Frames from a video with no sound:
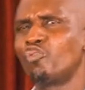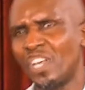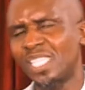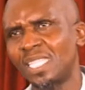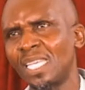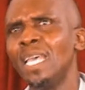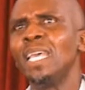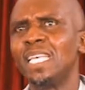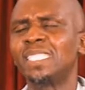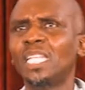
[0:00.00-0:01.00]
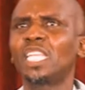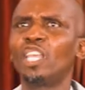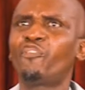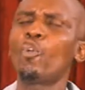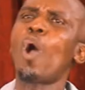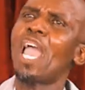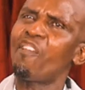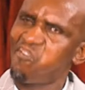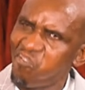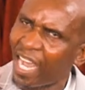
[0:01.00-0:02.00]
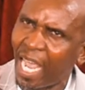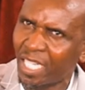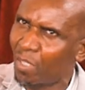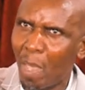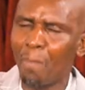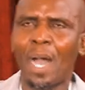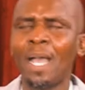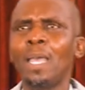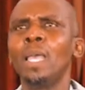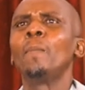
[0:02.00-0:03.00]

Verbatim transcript: University is that if you are a faculty member,